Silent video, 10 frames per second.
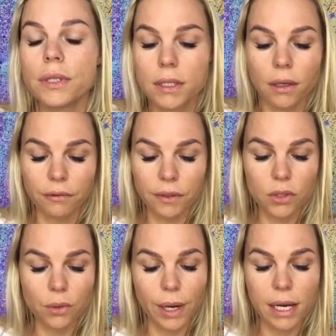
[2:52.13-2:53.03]
This stuff
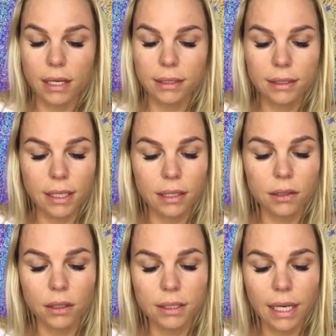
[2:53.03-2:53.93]
is great. It
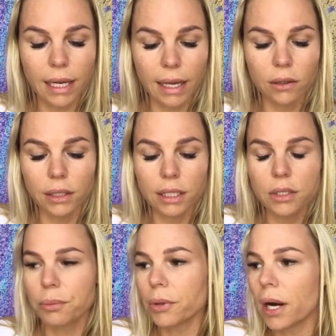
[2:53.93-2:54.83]
stays all day. I don't need
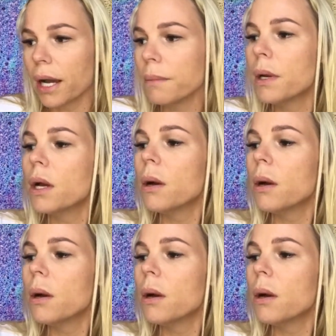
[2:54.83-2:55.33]
to prime.